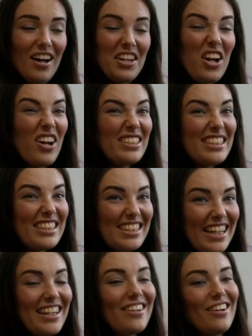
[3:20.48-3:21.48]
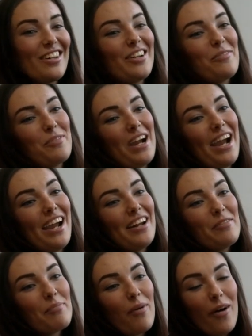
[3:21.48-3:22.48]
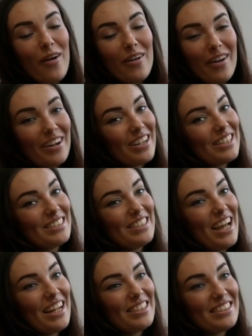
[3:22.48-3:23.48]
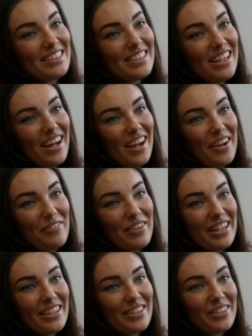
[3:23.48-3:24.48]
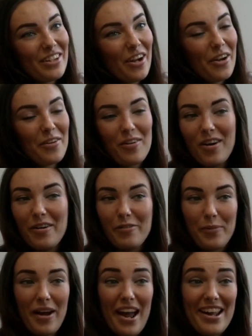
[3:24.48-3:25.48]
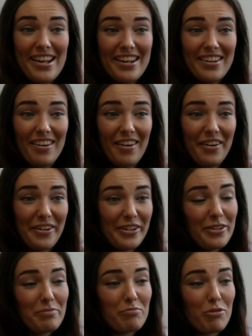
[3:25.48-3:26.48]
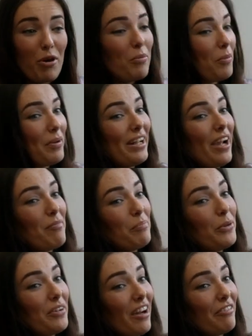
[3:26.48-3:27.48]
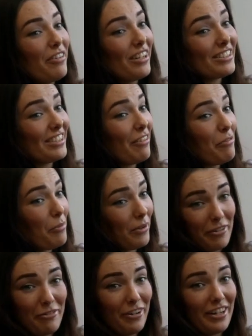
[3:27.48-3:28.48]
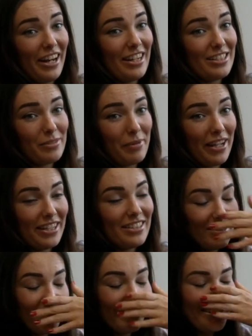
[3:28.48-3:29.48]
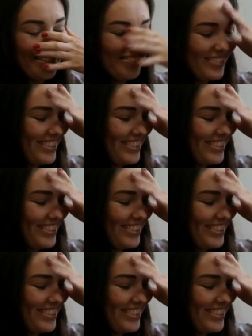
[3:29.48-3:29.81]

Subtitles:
I'd like to think I can win, but like I said, it could go either way. I could probably get booed out first because everybody hates me. Sorry.